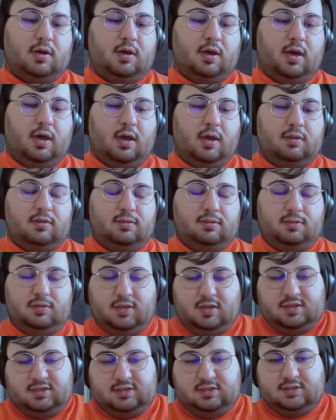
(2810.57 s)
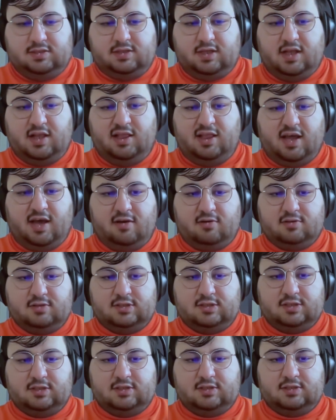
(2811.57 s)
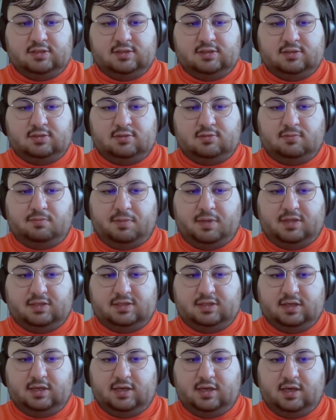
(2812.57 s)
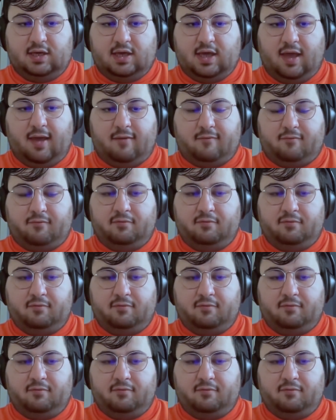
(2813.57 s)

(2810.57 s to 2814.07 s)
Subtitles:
And this allows us to basically have